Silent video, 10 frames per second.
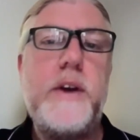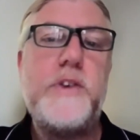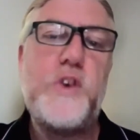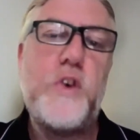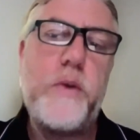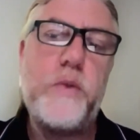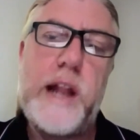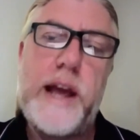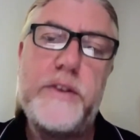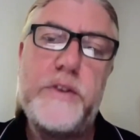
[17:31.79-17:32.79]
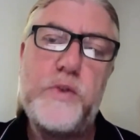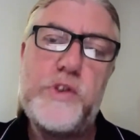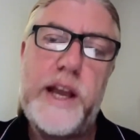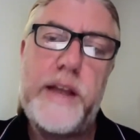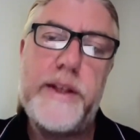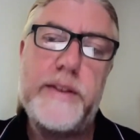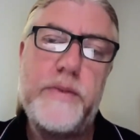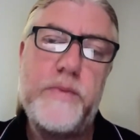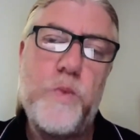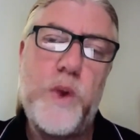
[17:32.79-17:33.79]
So I would like to say that
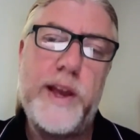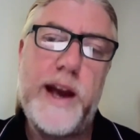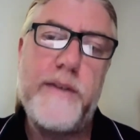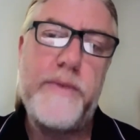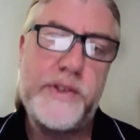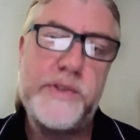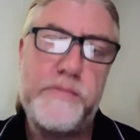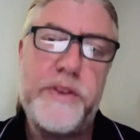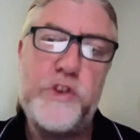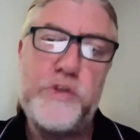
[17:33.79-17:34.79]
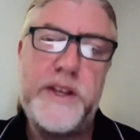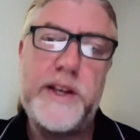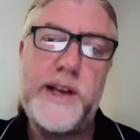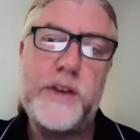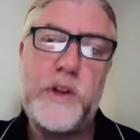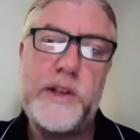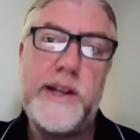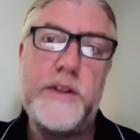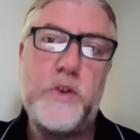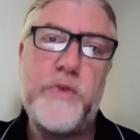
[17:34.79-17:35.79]
we have, as previous speakers actually
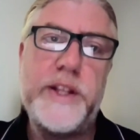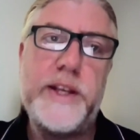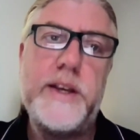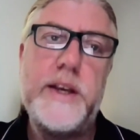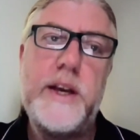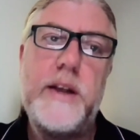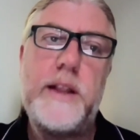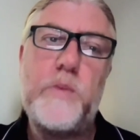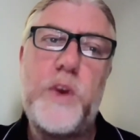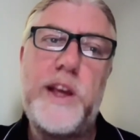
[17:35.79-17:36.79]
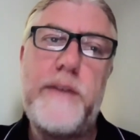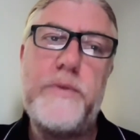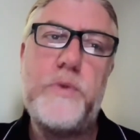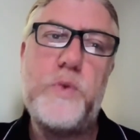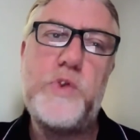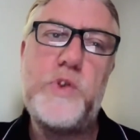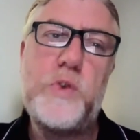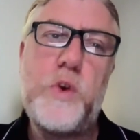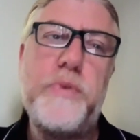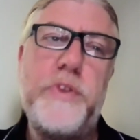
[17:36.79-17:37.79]
said already, that we have to
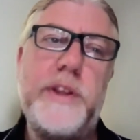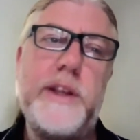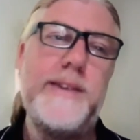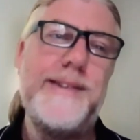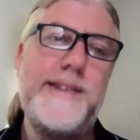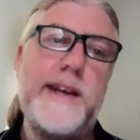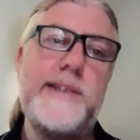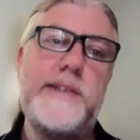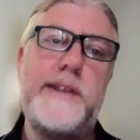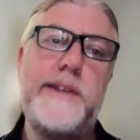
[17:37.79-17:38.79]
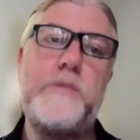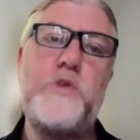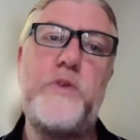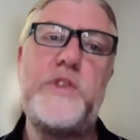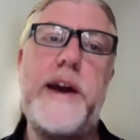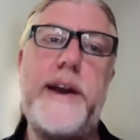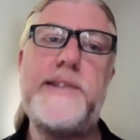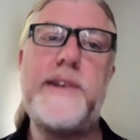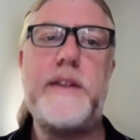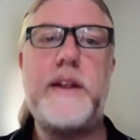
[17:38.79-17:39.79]
stop thinking just in terms of
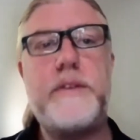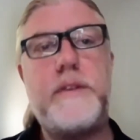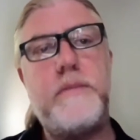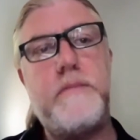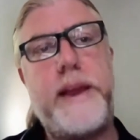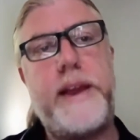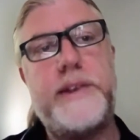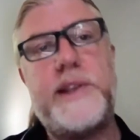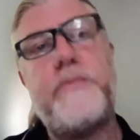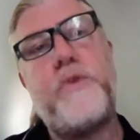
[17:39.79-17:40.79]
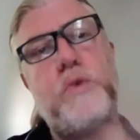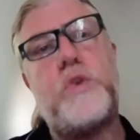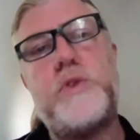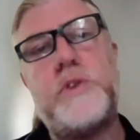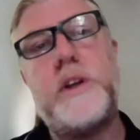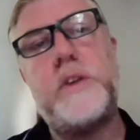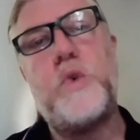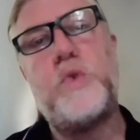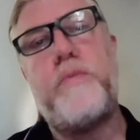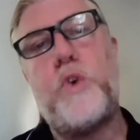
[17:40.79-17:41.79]
science and then make a step forward and
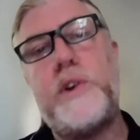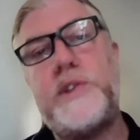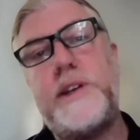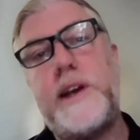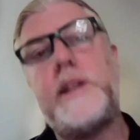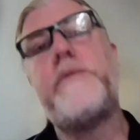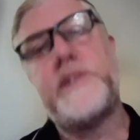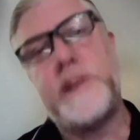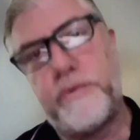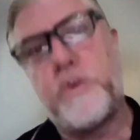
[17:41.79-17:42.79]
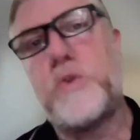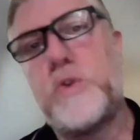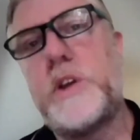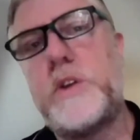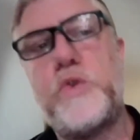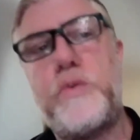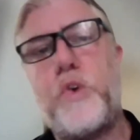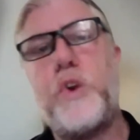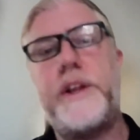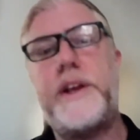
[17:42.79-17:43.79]
go to policy, and even step forward and go to
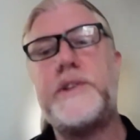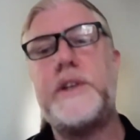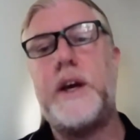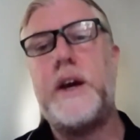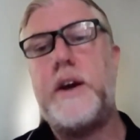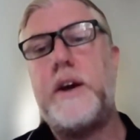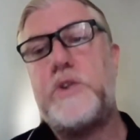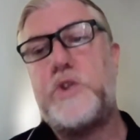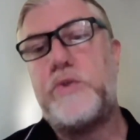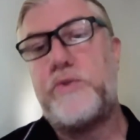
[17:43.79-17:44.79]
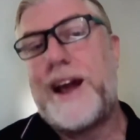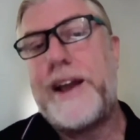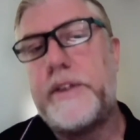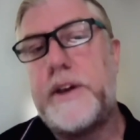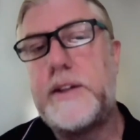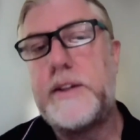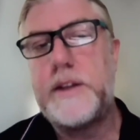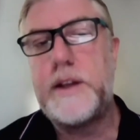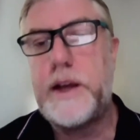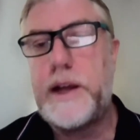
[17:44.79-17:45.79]
politics. So trying
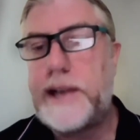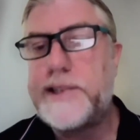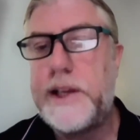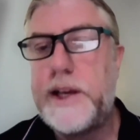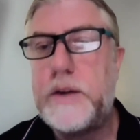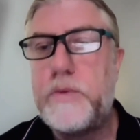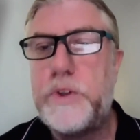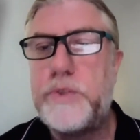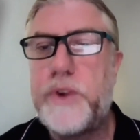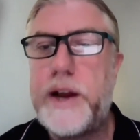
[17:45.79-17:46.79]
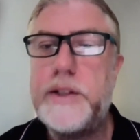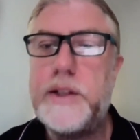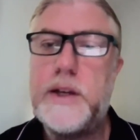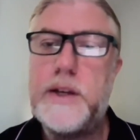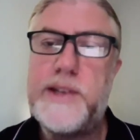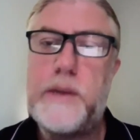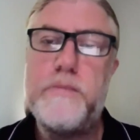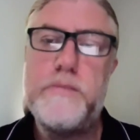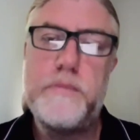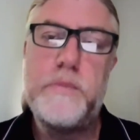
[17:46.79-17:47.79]
that, last year we tried
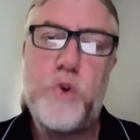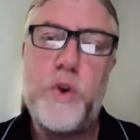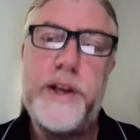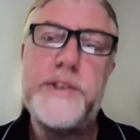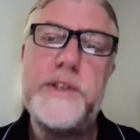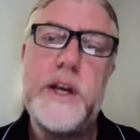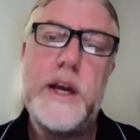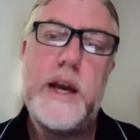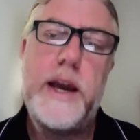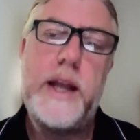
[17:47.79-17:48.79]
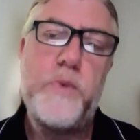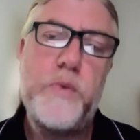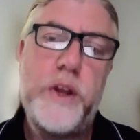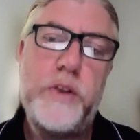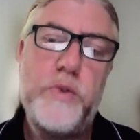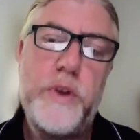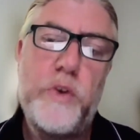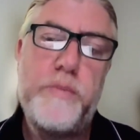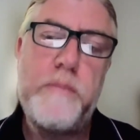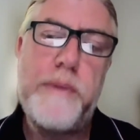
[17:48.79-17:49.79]
some colleagues, and we went to the
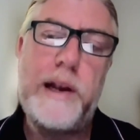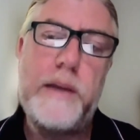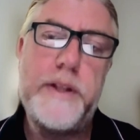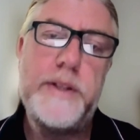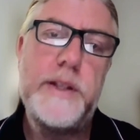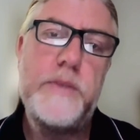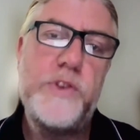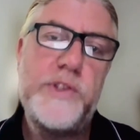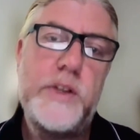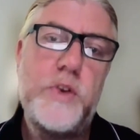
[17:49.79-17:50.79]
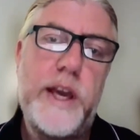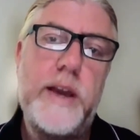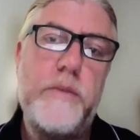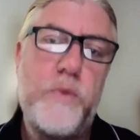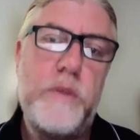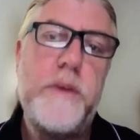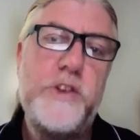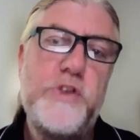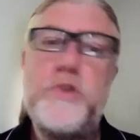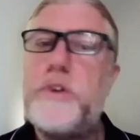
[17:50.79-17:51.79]
European Parliament and we said, okay, we
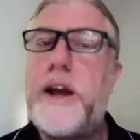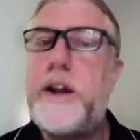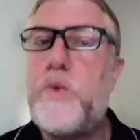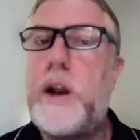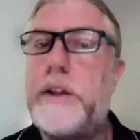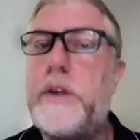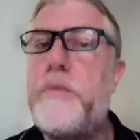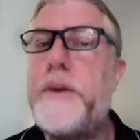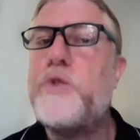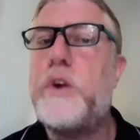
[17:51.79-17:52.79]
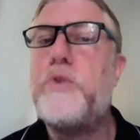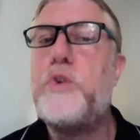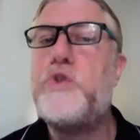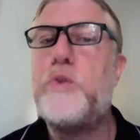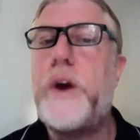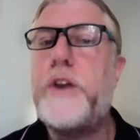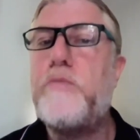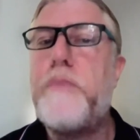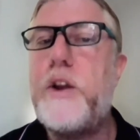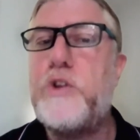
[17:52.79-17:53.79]
measure air quality, we measure air pollution, why not
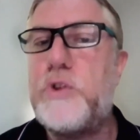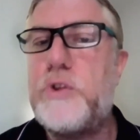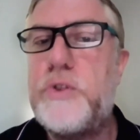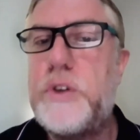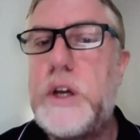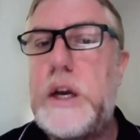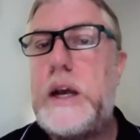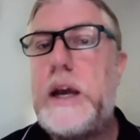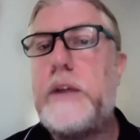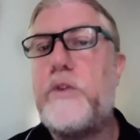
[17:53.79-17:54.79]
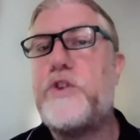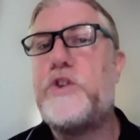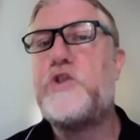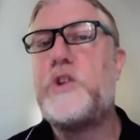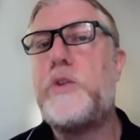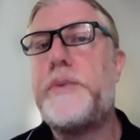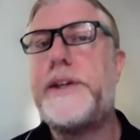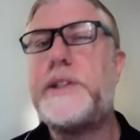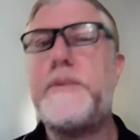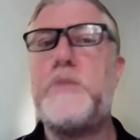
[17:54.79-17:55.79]
bioresources? And of course, nobody
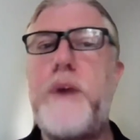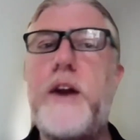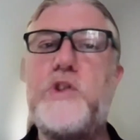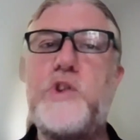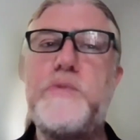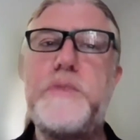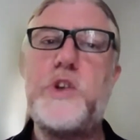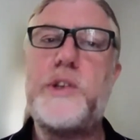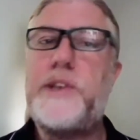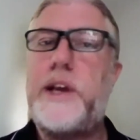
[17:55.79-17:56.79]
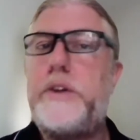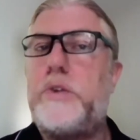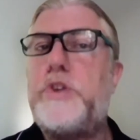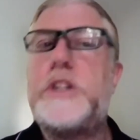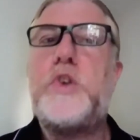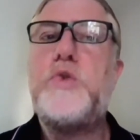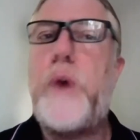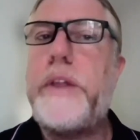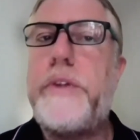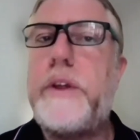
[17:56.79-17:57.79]
cares about bioresources because they say, you know, you cannot do
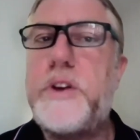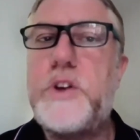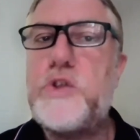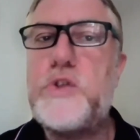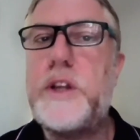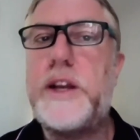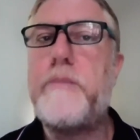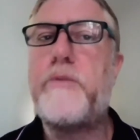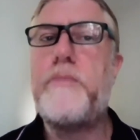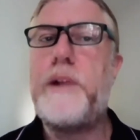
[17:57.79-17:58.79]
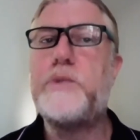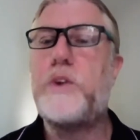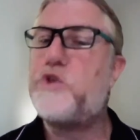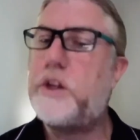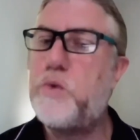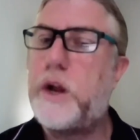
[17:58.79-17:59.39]
anything because they come from plants. What should they do?